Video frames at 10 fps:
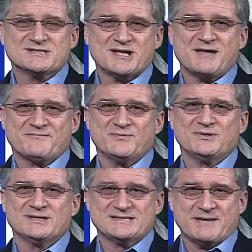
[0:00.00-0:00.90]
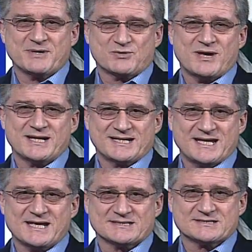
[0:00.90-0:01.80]
thoughtful Democratic
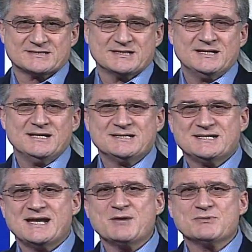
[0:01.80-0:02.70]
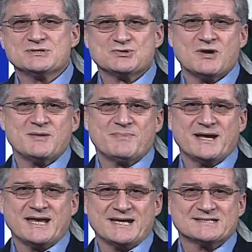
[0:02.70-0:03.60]
guests. Today we're joined
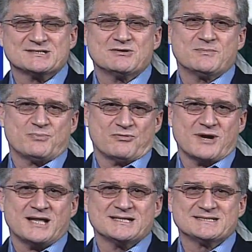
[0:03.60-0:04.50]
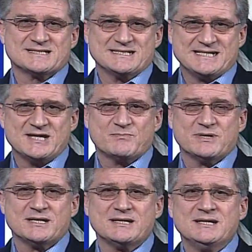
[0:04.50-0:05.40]
by Esther Peralez
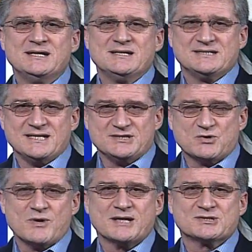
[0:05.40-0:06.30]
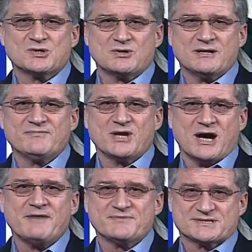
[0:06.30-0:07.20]
Dieckmann, the Director of the
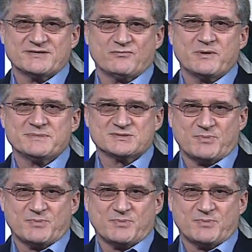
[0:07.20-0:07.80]
Office of Women's